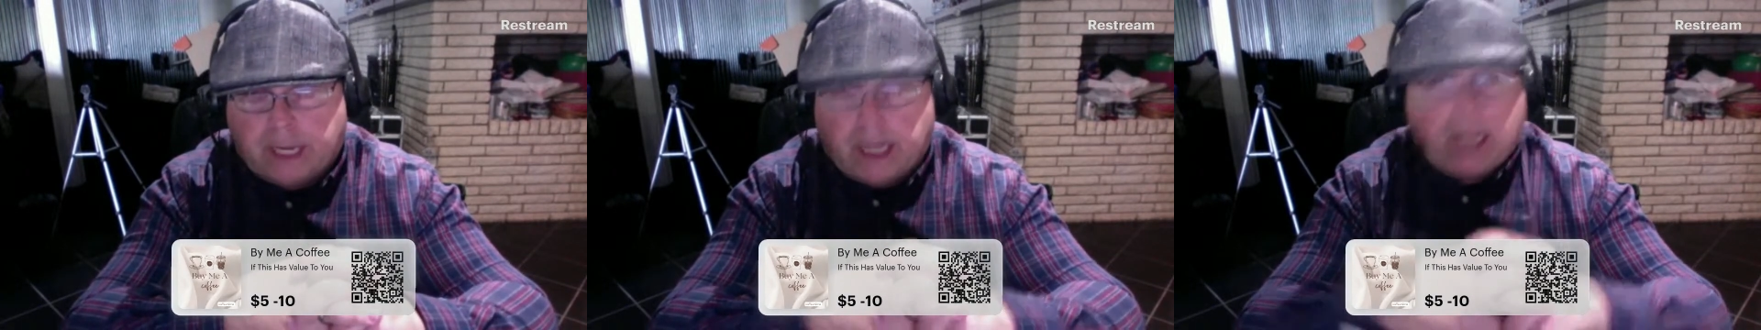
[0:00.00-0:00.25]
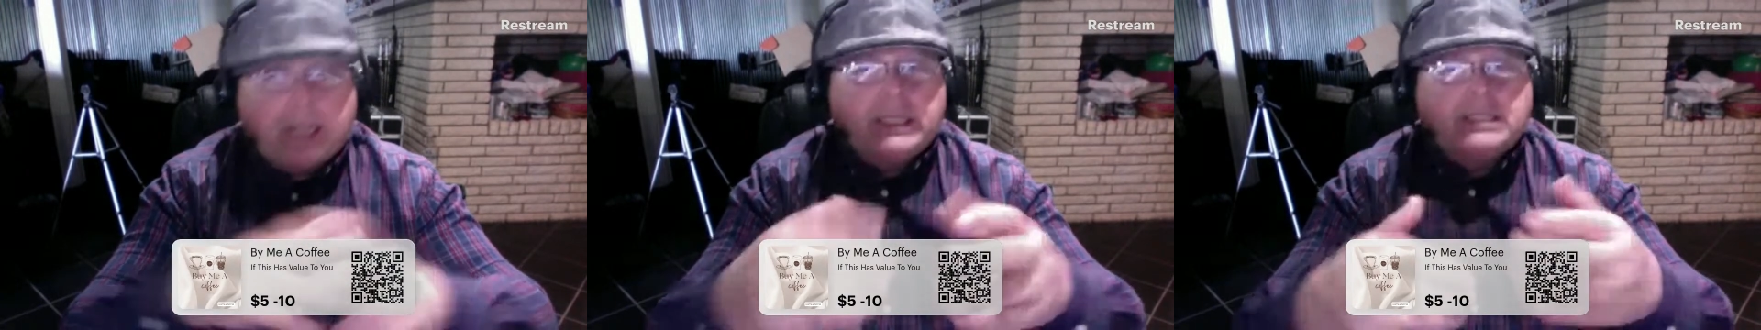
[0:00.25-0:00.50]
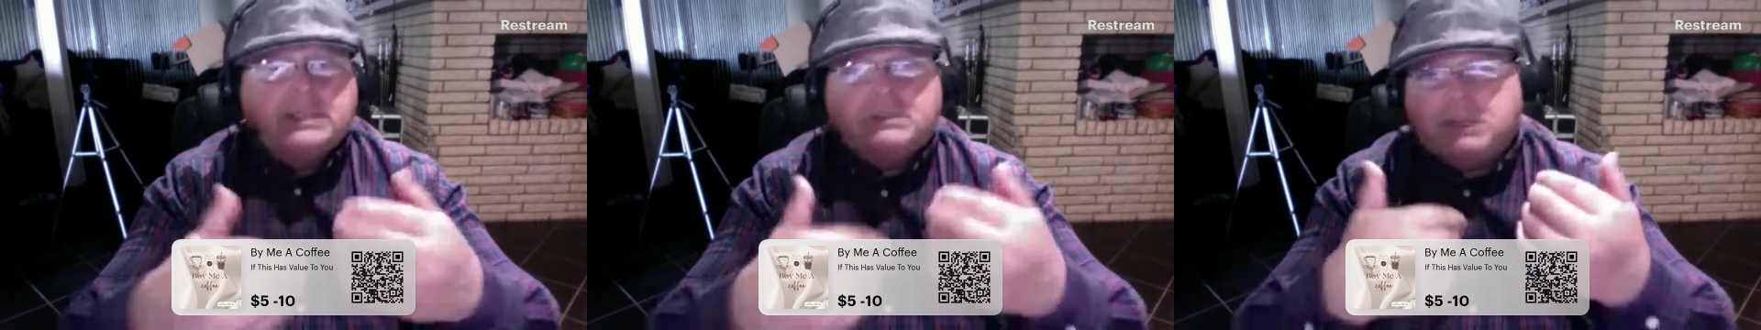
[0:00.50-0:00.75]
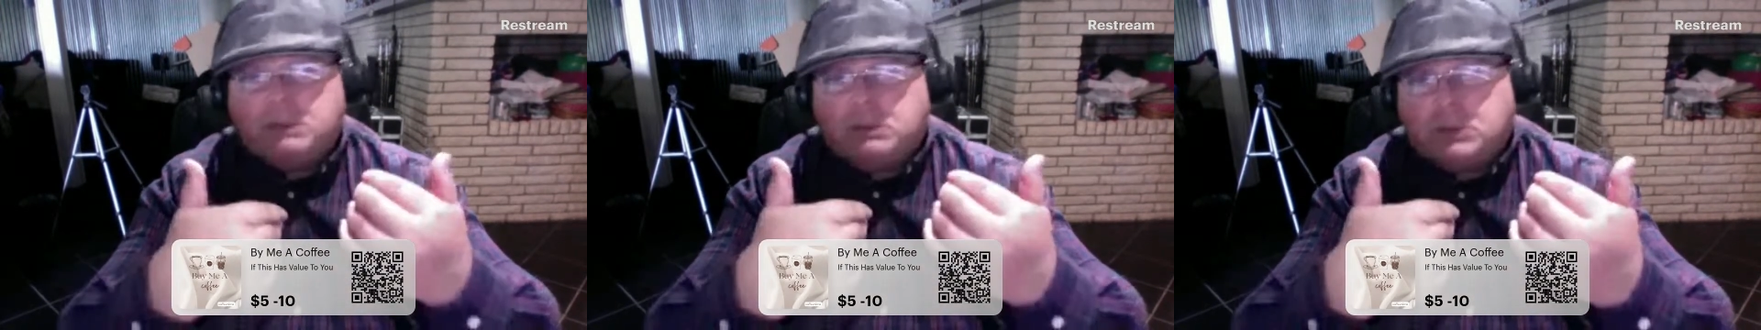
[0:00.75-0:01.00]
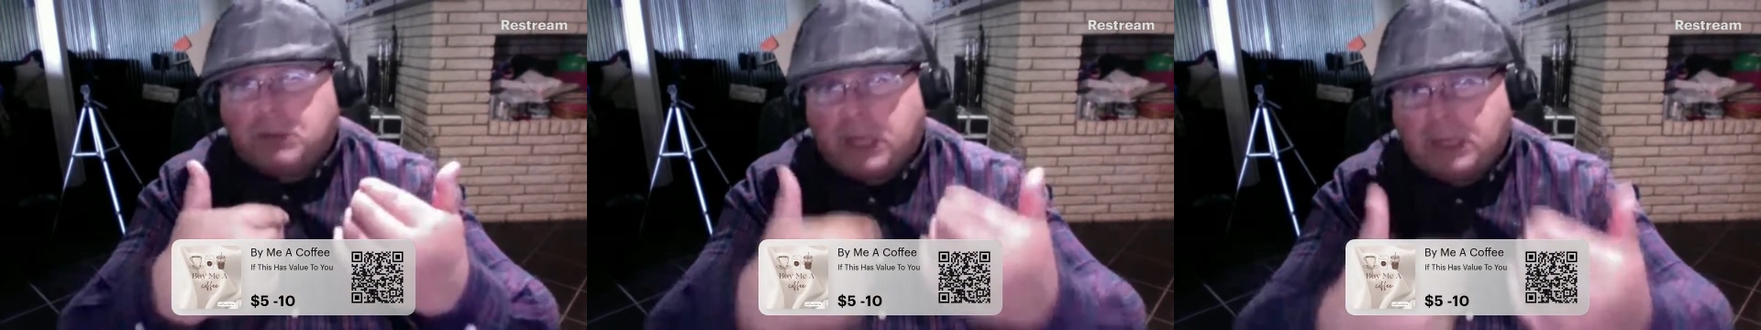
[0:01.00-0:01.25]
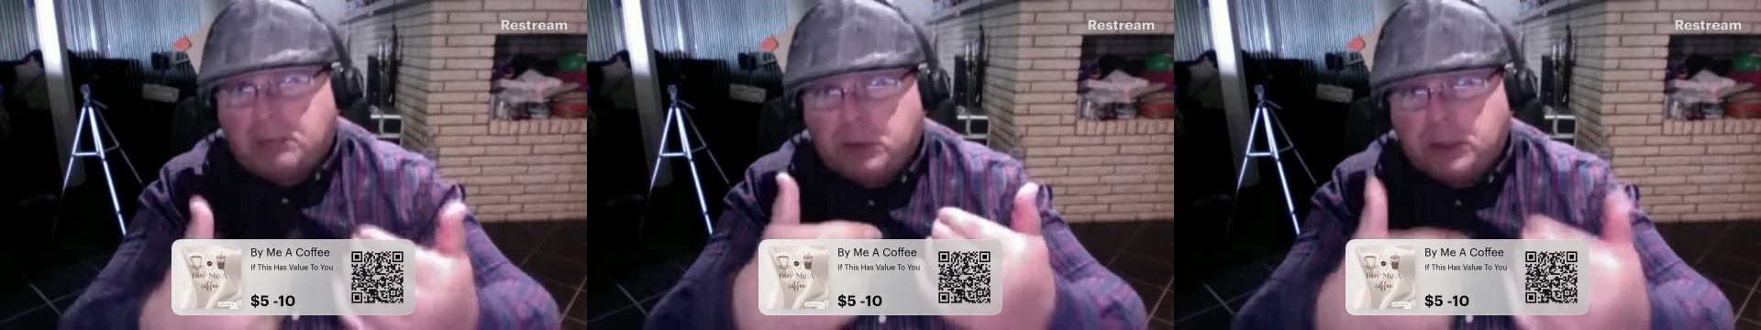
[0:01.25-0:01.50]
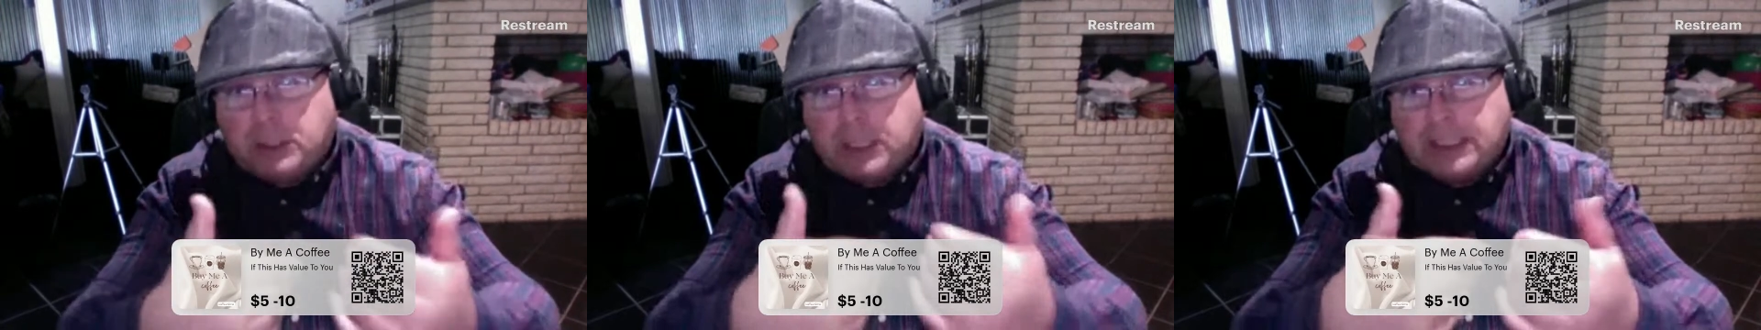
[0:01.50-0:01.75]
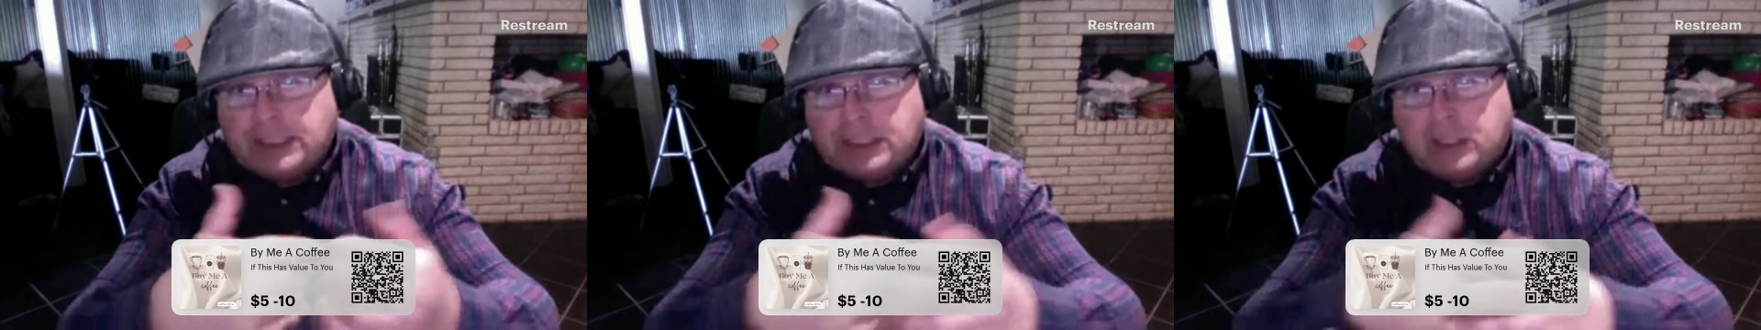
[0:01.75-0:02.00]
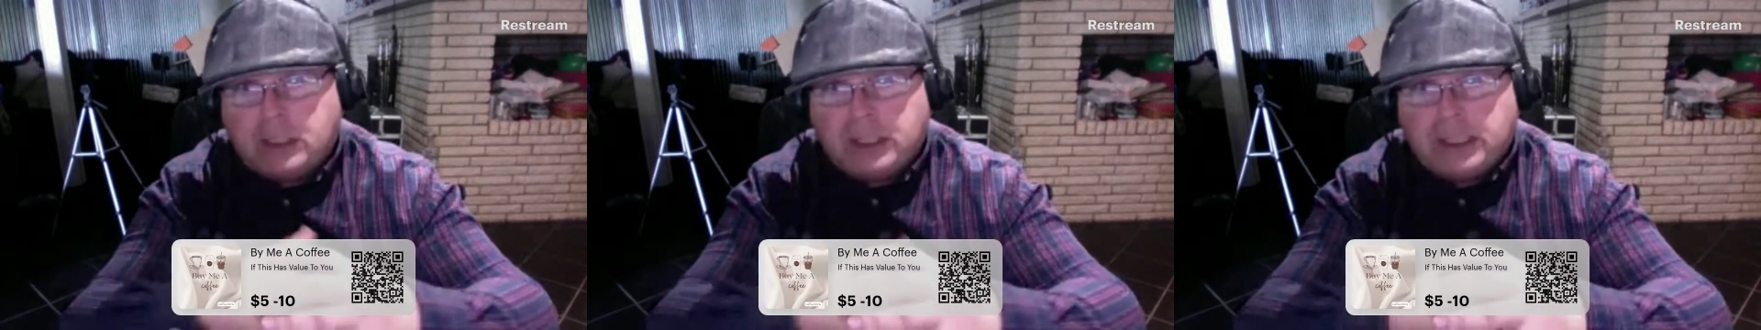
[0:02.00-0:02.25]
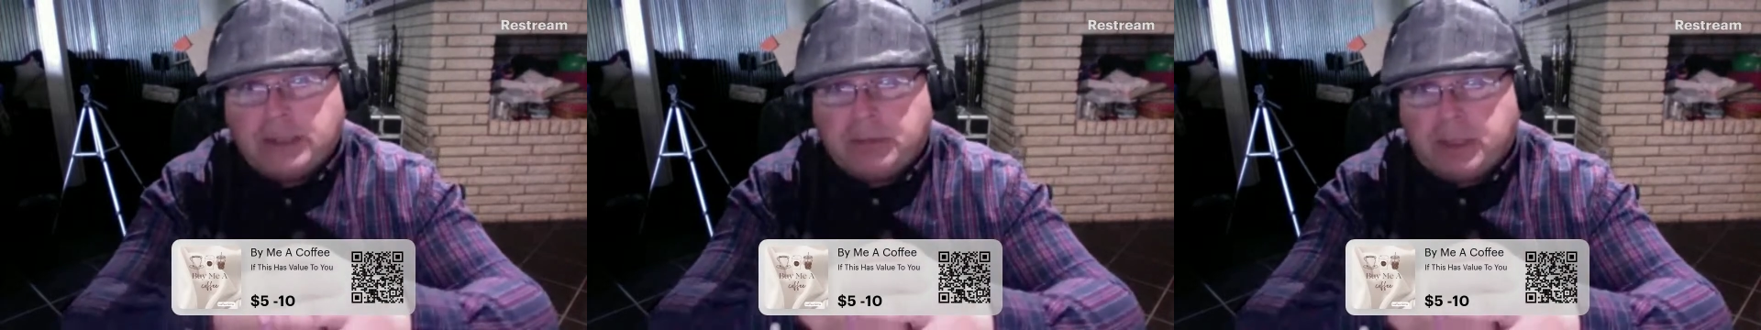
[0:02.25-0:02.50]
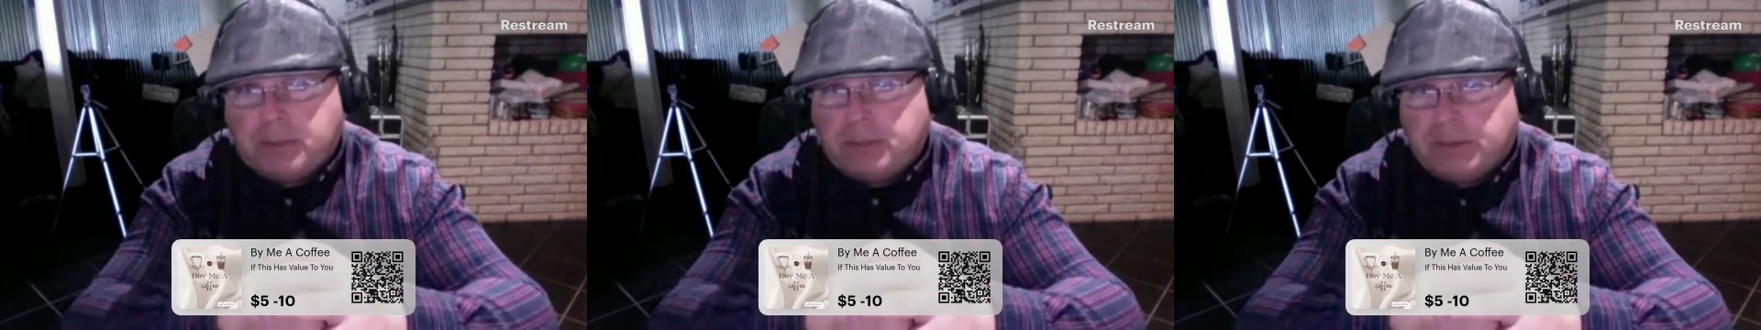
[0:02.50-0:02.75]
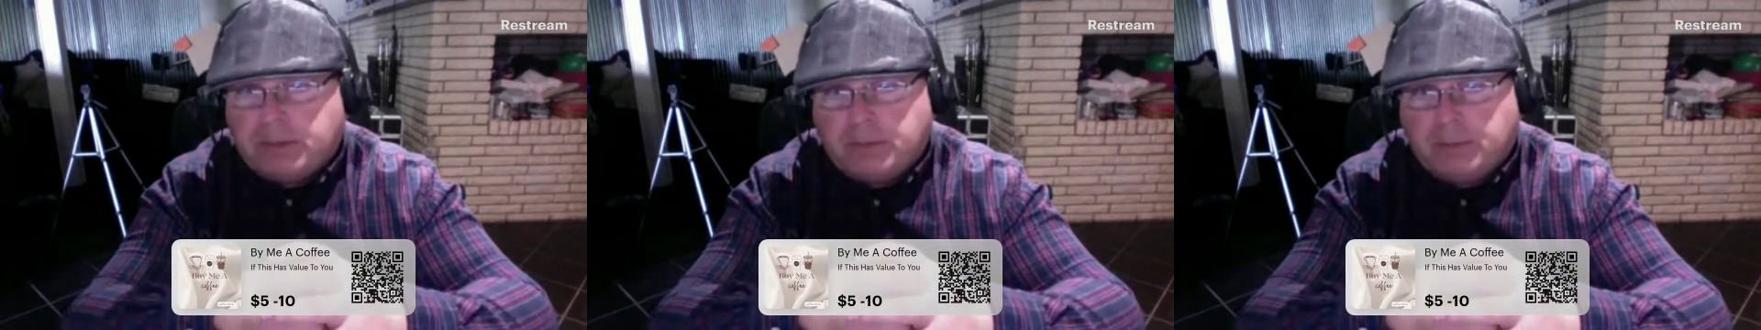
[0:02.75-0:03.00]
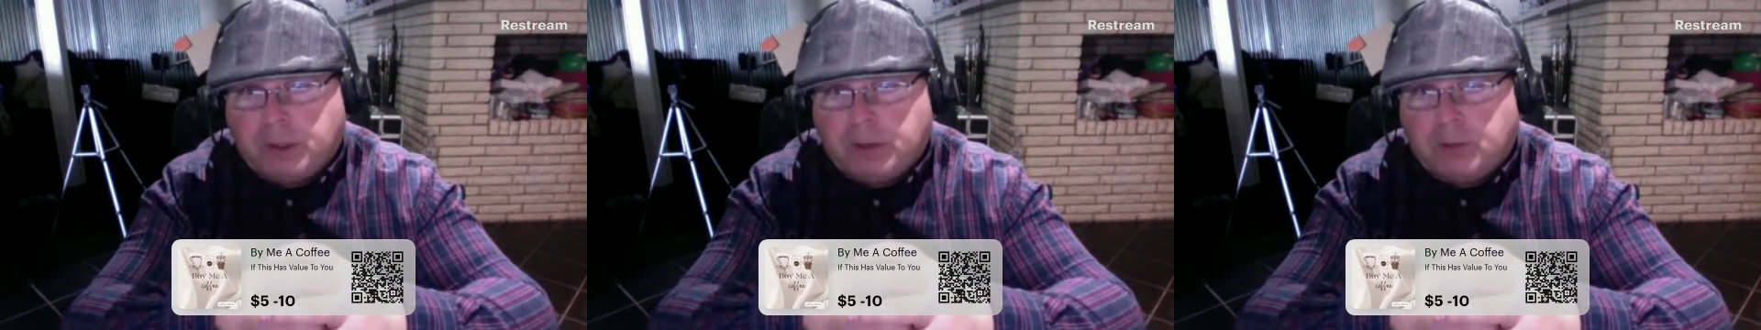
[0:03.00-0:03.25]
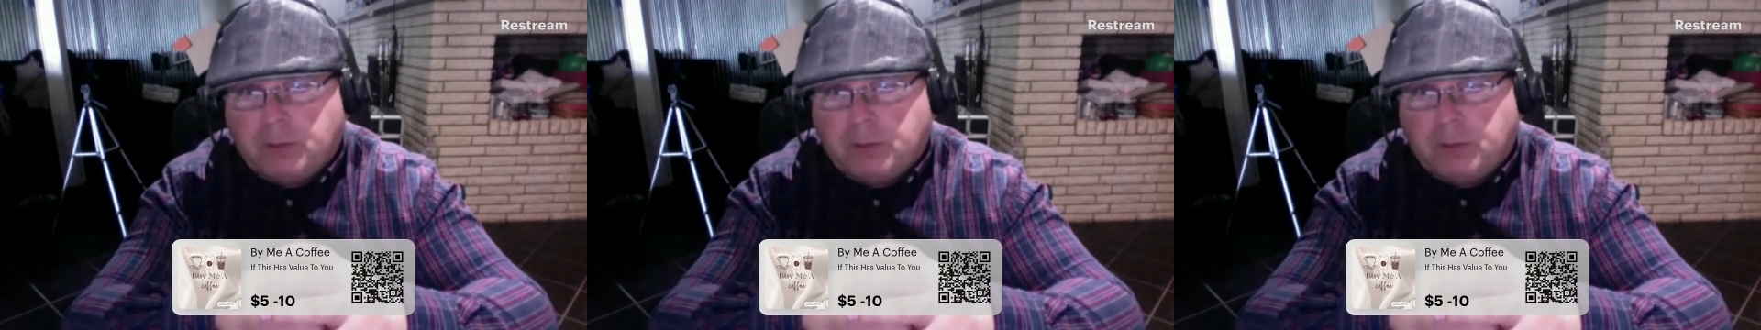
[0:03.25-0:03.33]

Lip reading: And I think sometimes we're trying to put things on that we're